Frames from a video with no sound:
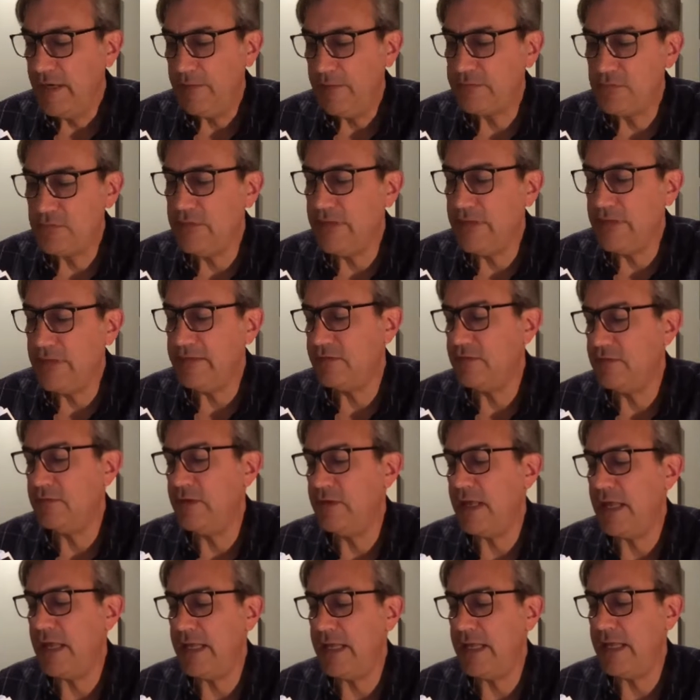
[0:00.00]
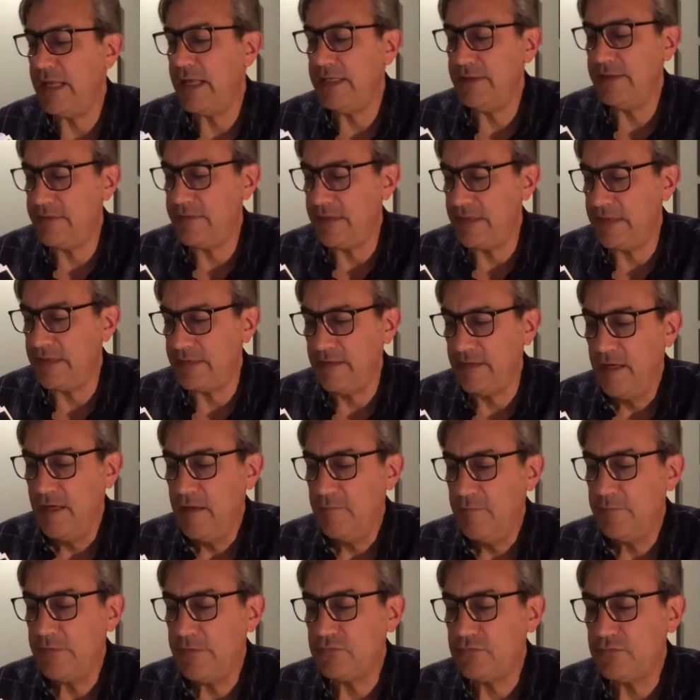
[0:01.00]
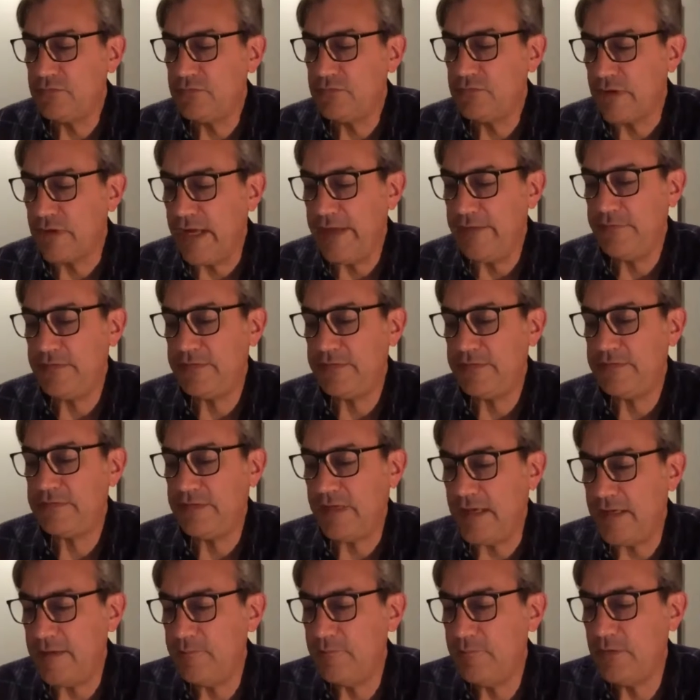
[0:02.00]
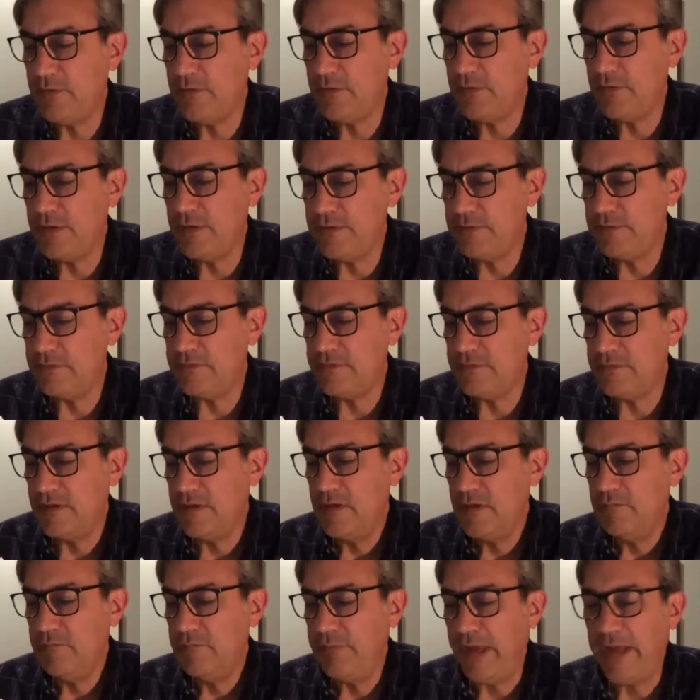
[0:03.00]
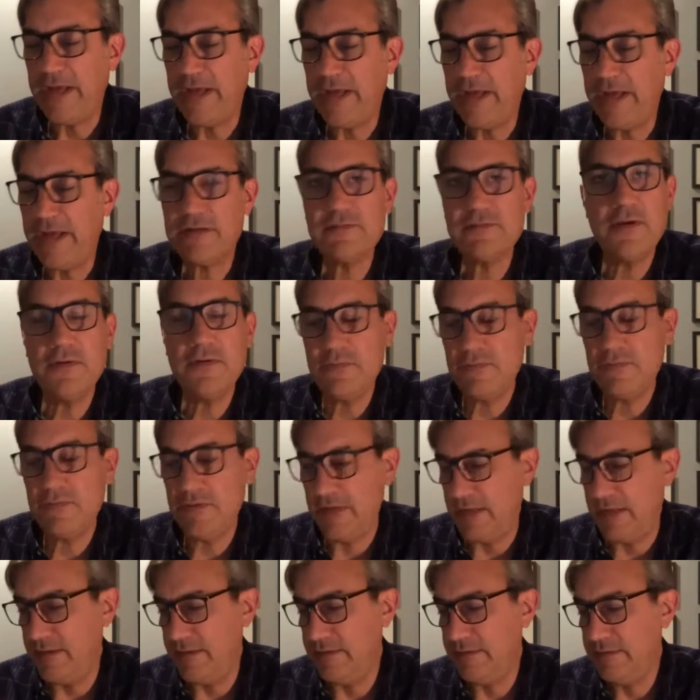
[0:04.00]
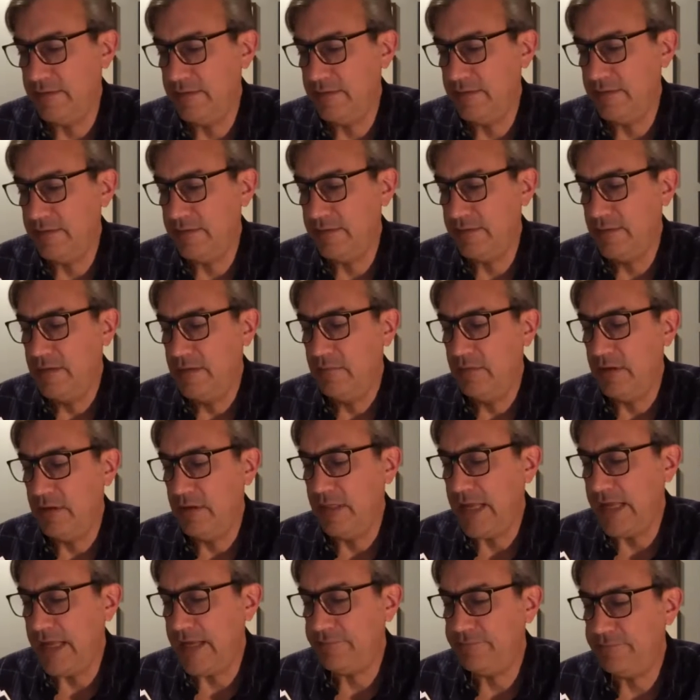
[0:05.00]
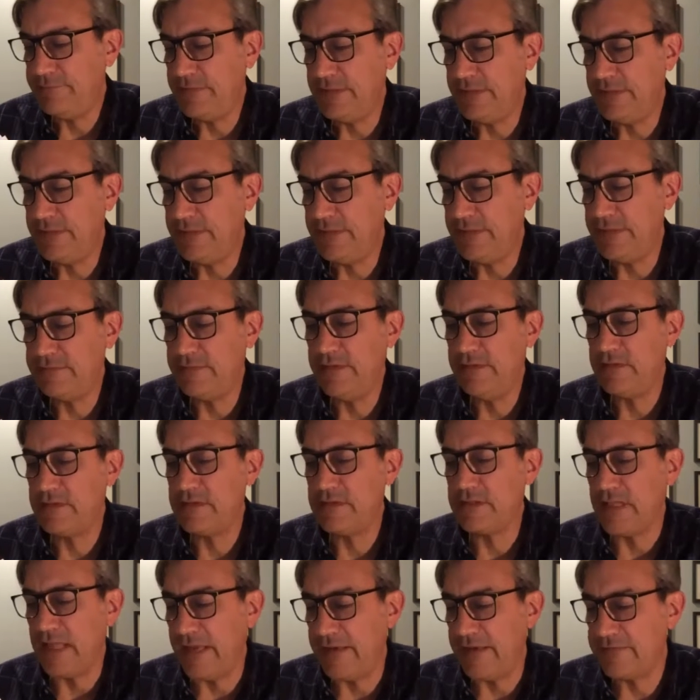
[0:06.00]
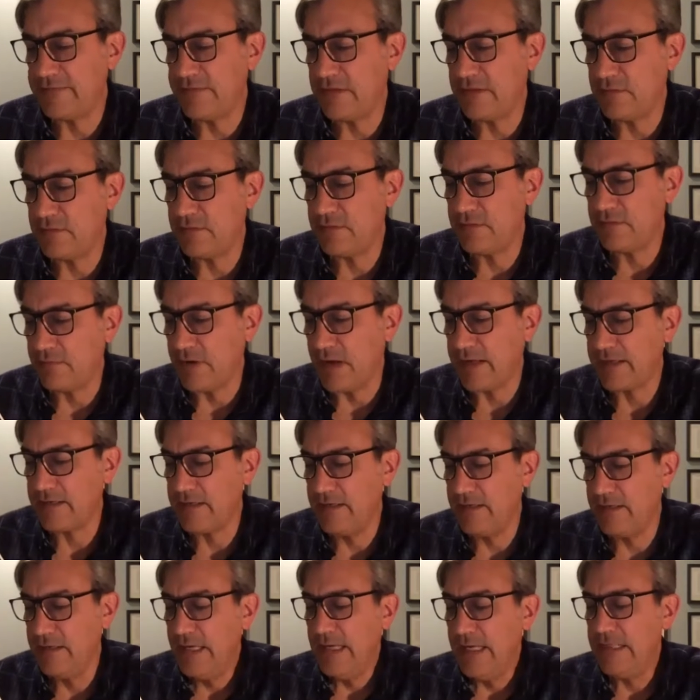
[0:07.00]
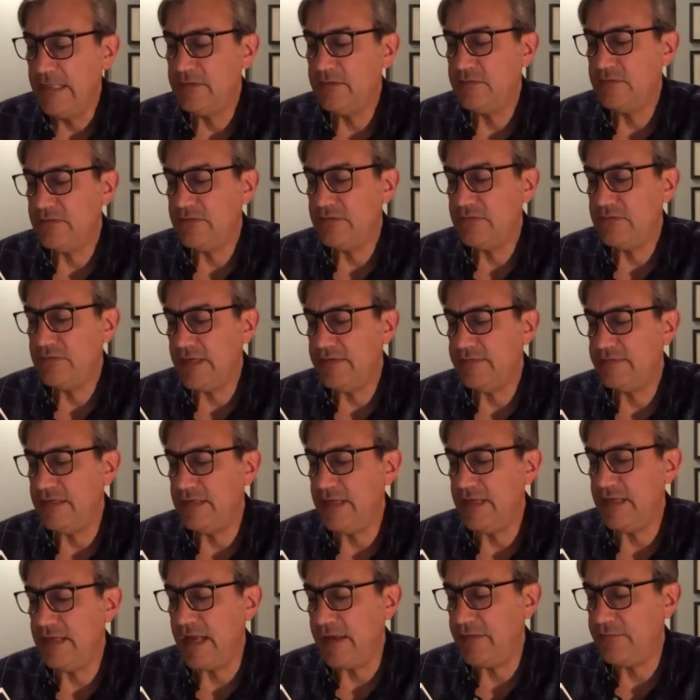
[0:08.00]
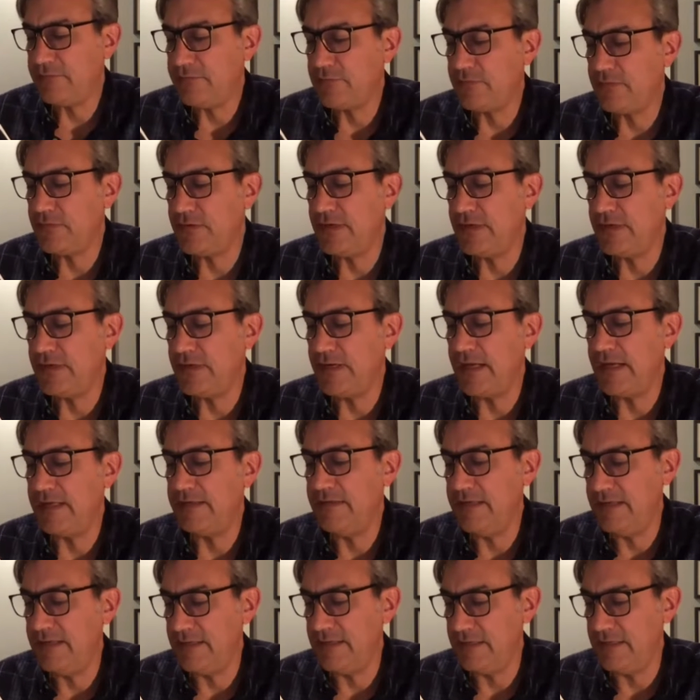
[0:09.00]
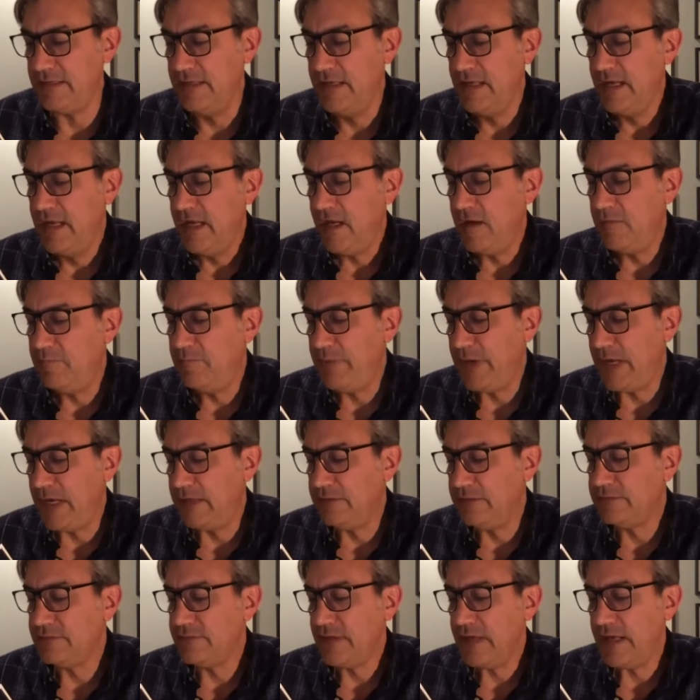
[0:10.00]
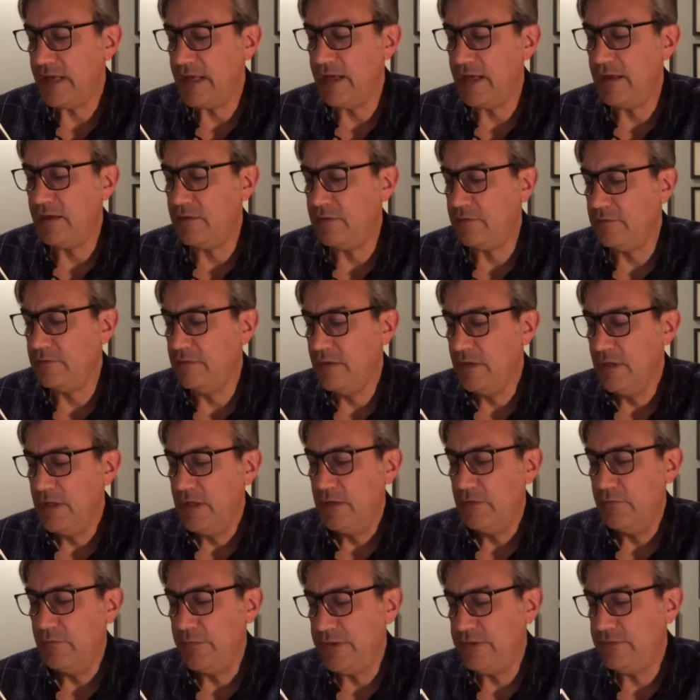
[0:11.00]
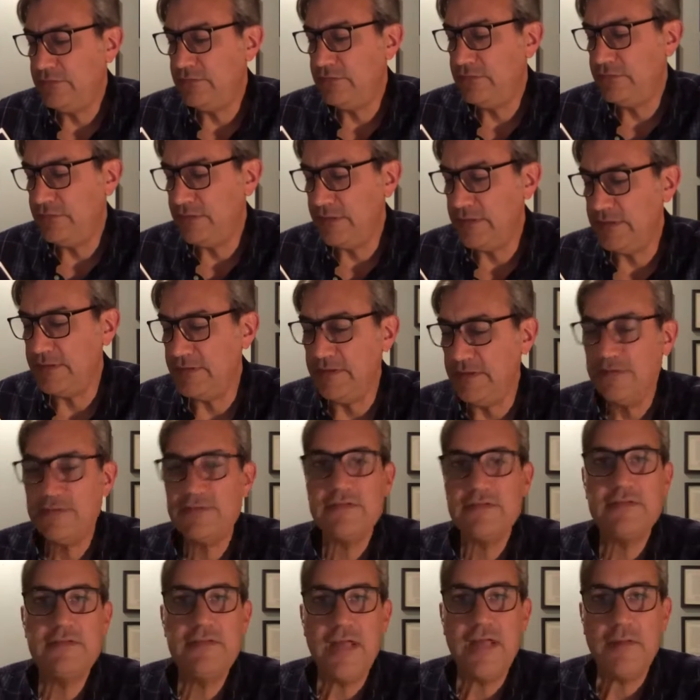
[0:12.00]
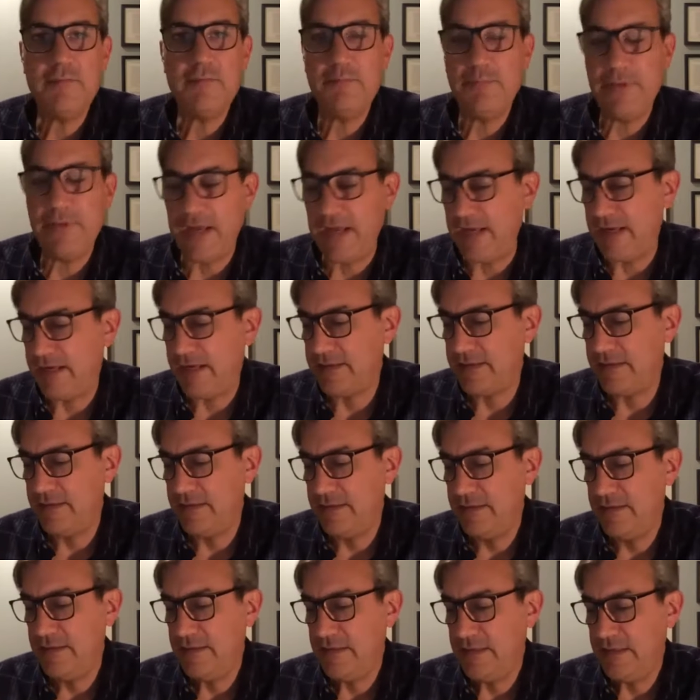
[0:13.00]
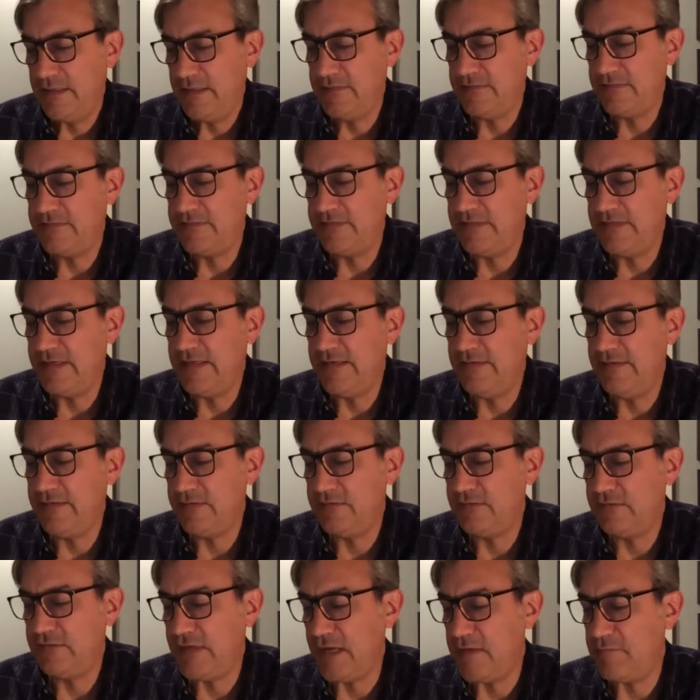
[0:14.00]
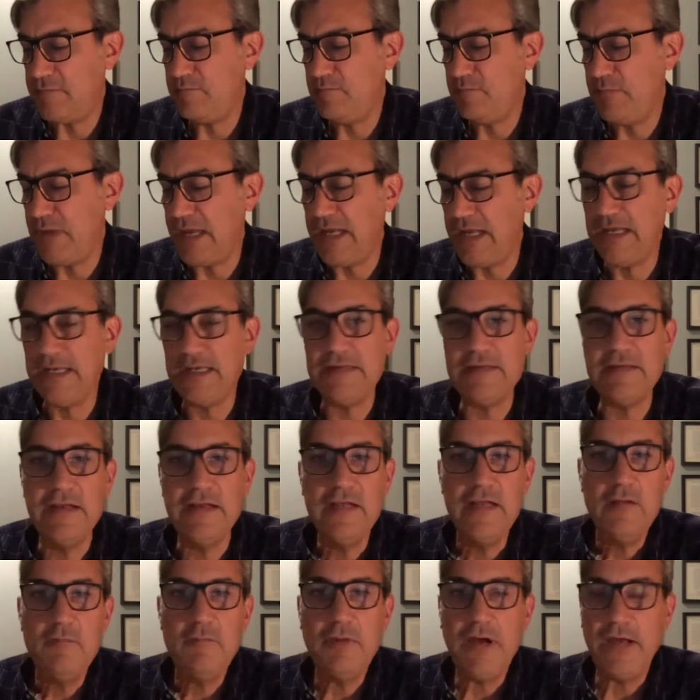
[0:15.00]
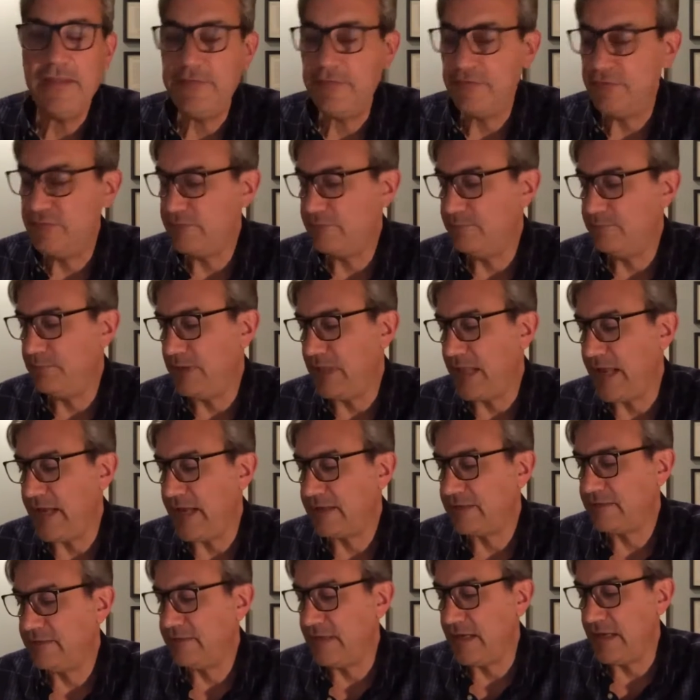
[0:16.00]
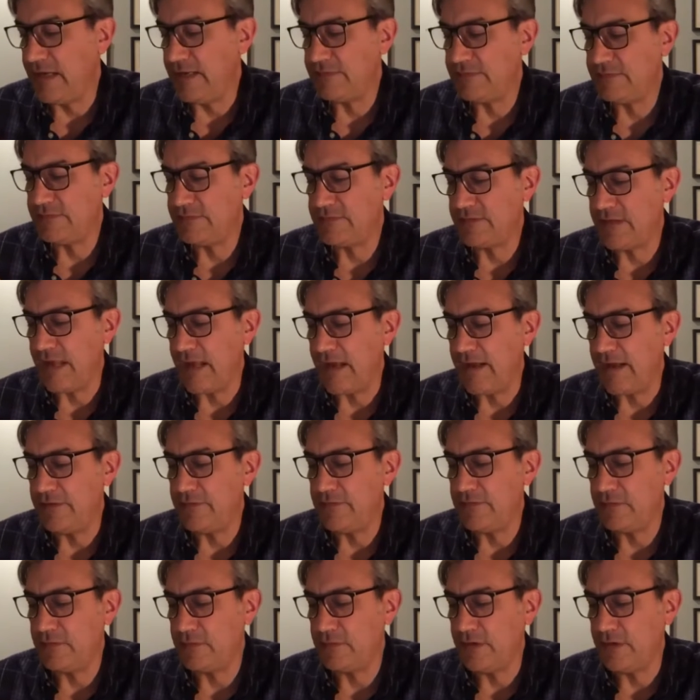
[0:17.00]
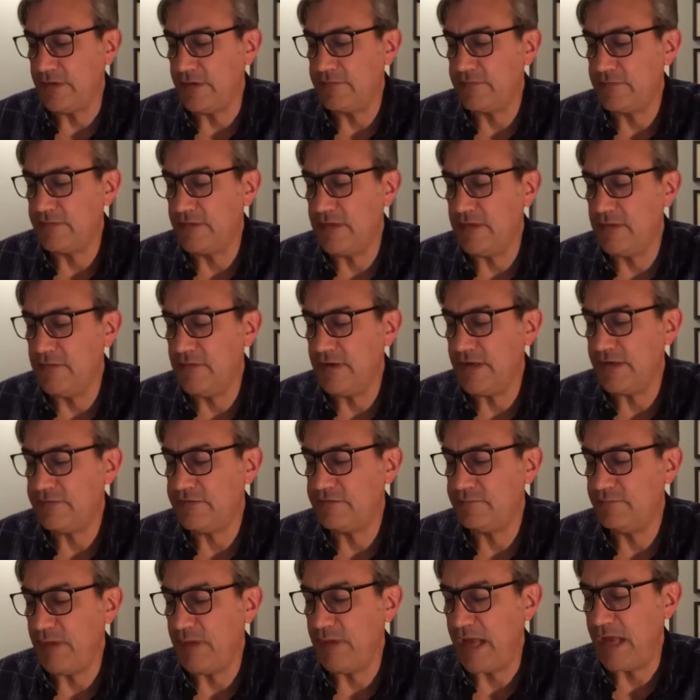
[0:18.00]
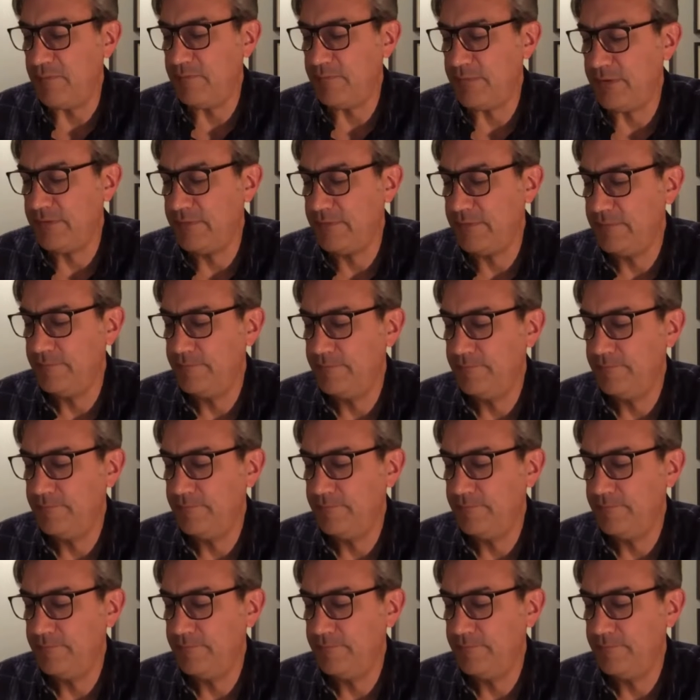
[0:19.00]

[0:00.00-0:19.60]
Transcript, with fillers: it was too late to do anything but drive the same roads back to the hotel while half listening to classic rock and chasing after an idea about how we should step back and see the shape made by those black dots scattered across the US map.